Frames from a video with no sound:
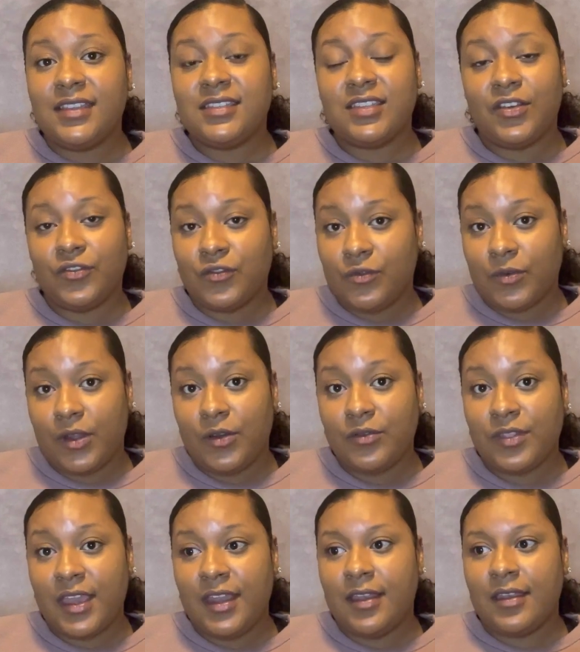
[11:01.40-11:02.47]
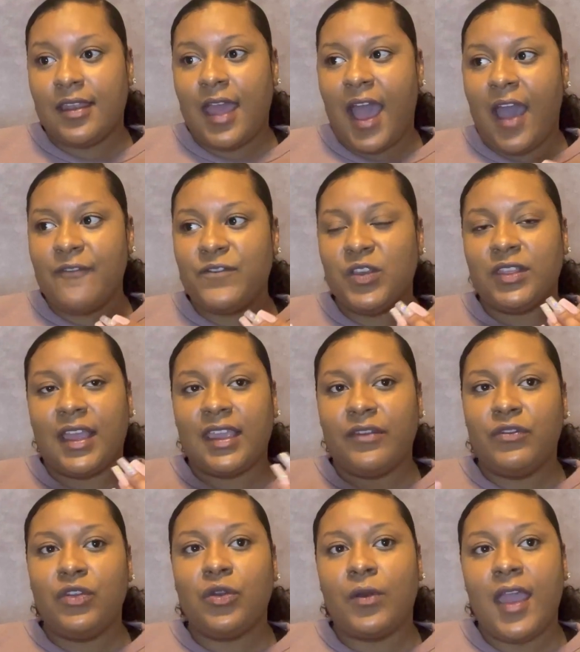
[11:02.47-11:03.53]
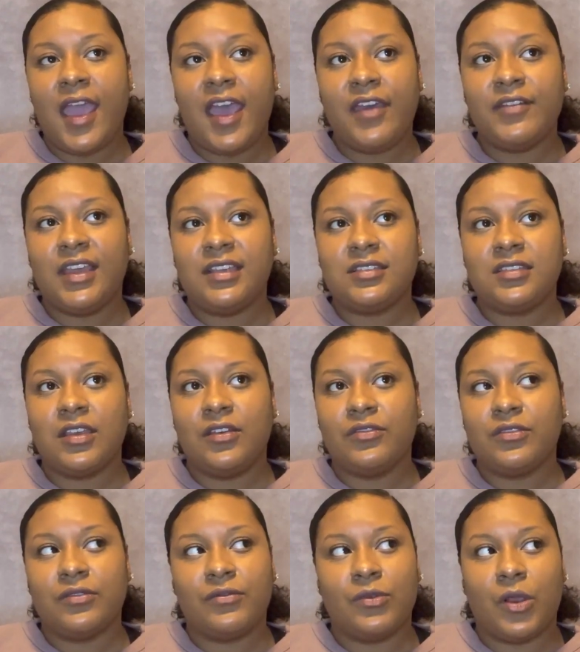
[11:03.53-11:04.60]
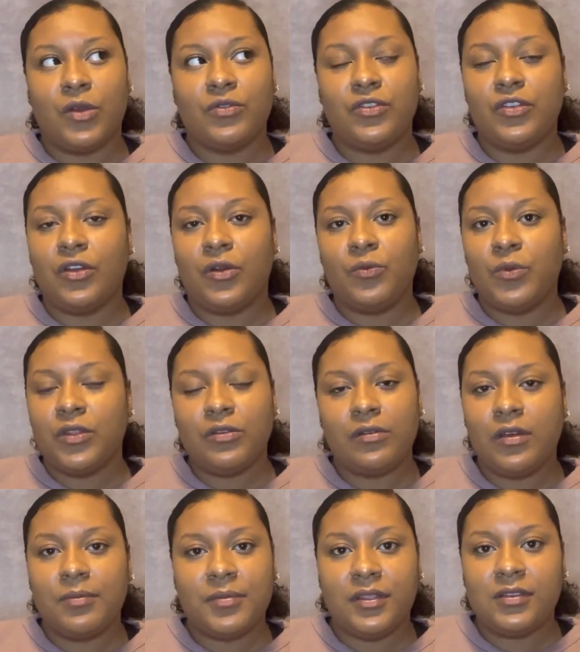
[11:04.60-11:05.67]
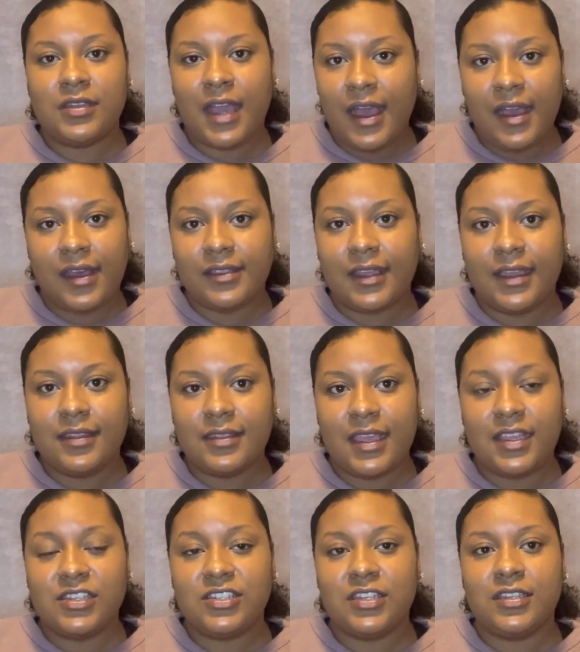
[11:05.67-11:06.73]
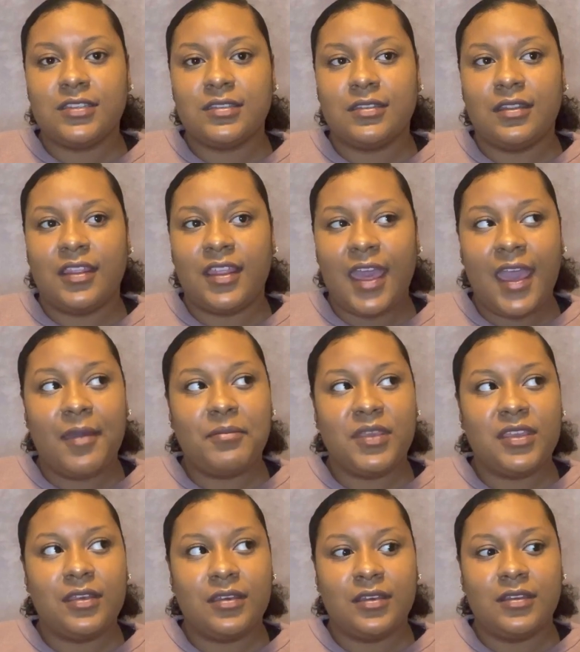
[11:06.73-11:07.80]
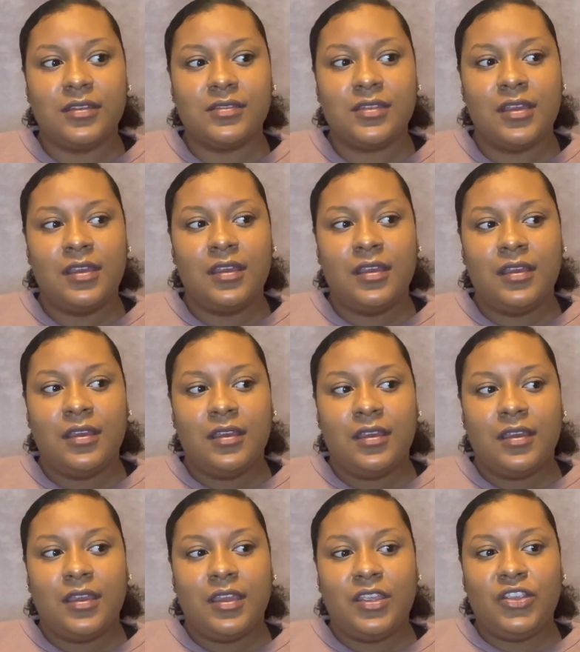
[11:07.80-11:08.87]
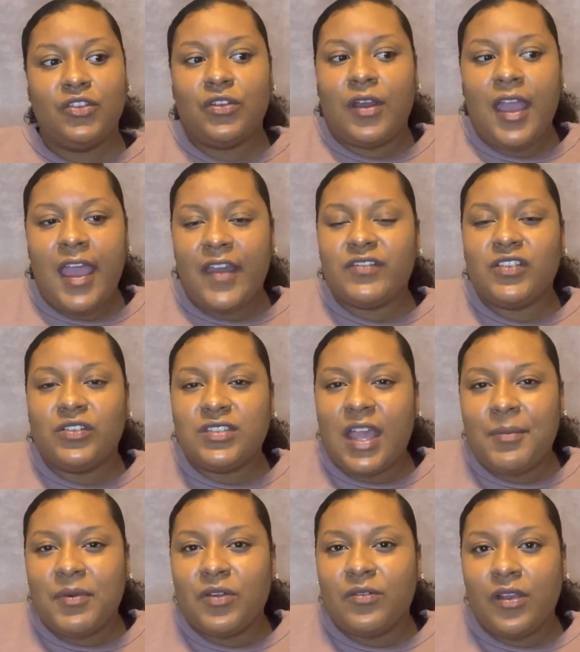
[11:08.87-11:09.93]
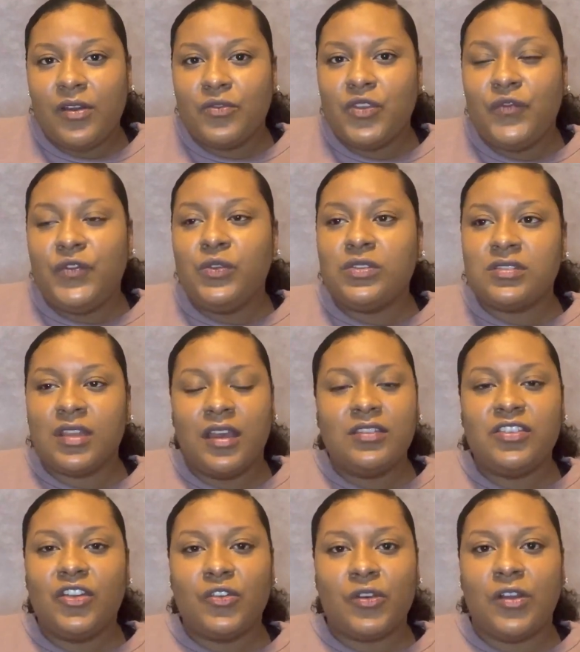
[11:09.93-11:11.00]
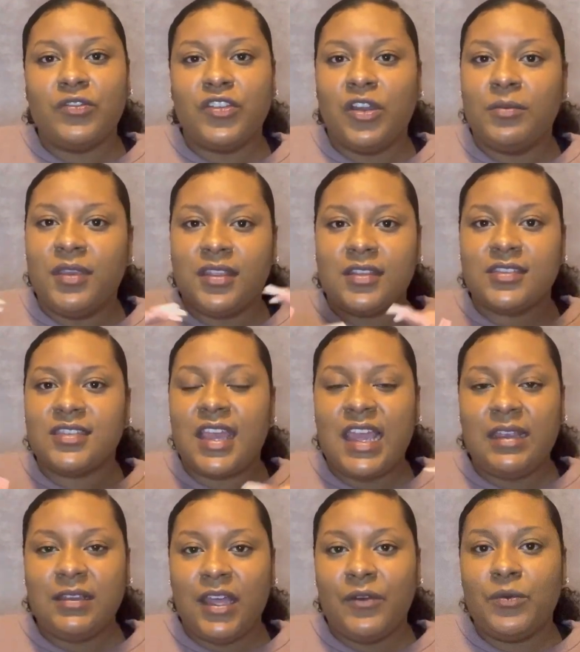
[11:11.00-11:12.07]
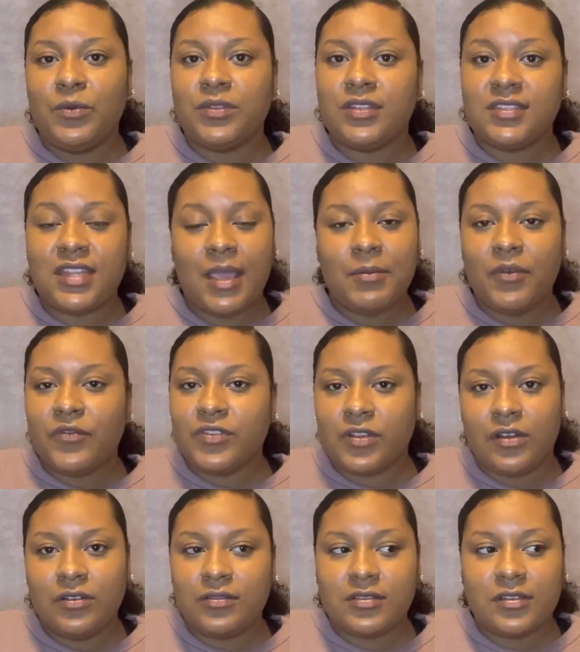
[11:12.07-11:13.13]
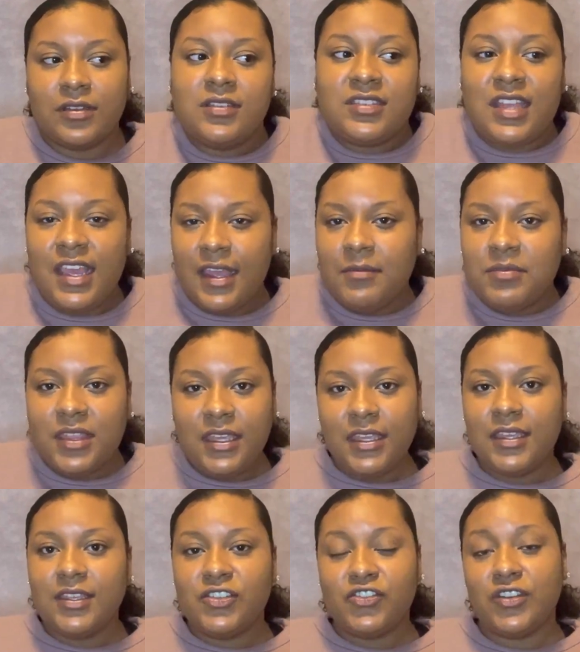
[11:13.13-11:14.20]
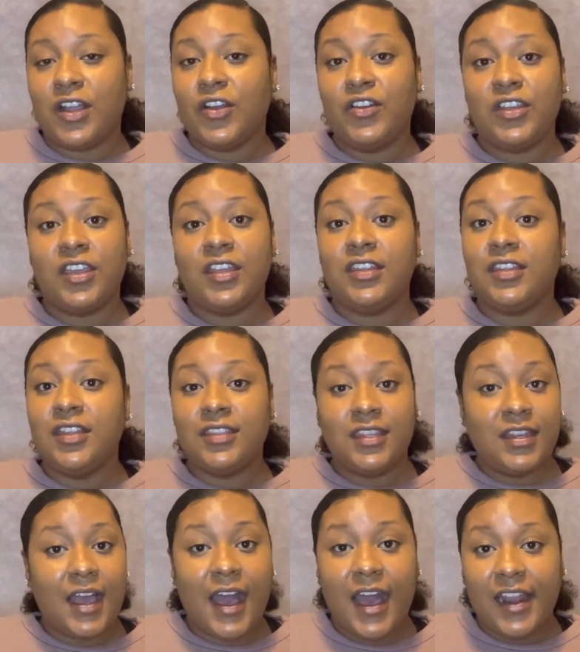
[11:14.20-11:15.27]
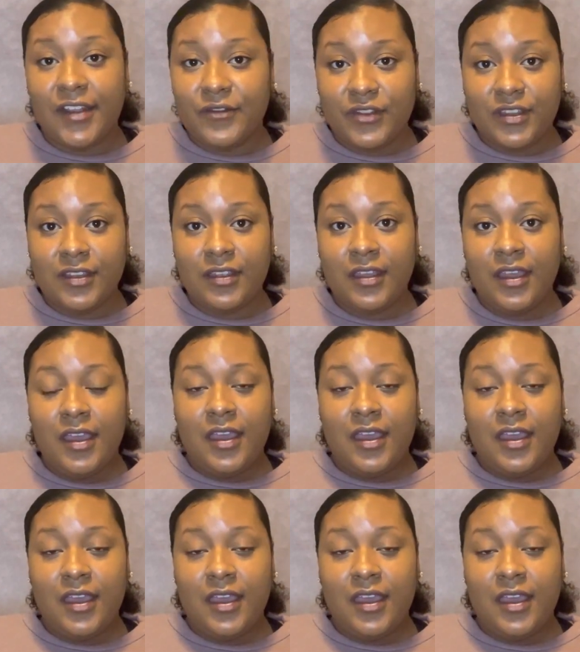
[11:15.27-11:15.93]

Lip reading: self growth, and I feel like if you don't have that self growth, you're gonna wither up and die. Like, that's just that, because you don't have no type of growth. If you stunt your growth, you're gonna be at the same level with the same results, same things. You're not gonna get nothing out of it,